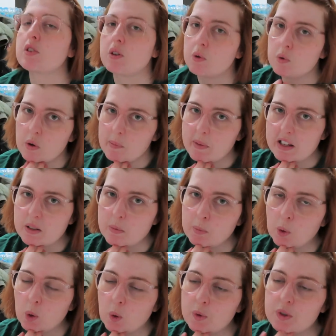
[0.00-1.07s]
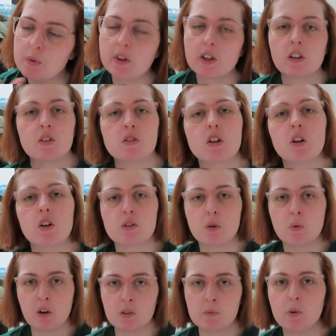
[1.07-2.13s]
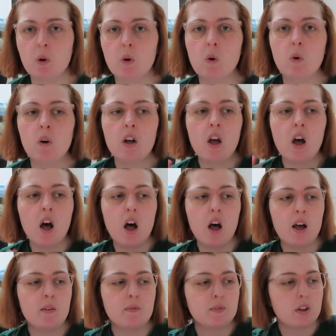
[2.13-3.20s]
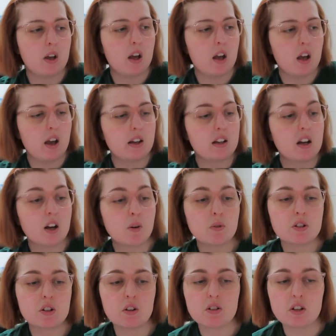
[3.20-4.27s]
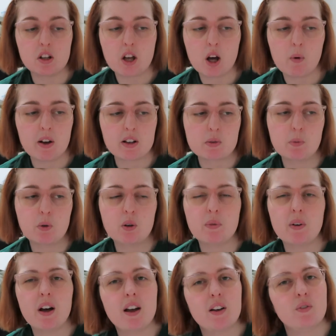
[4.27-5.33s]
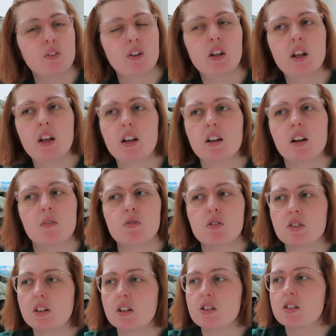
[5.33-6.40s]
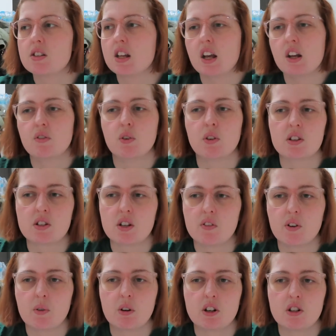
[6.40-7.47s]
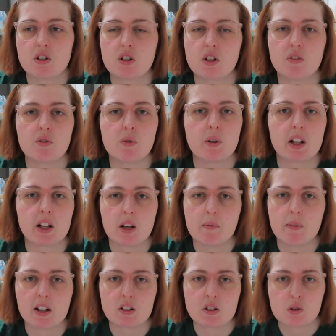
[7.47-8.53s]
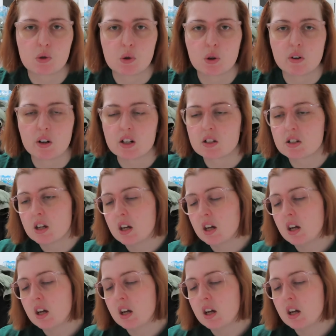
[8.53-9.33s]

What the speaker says: to go to a massive mall. So we're going to go to a Lotte World Mall. I kind of want to go to the COEX Mall, but I feel like I'm just going to save all the stuff I wanted to do for when I come back as a tourist,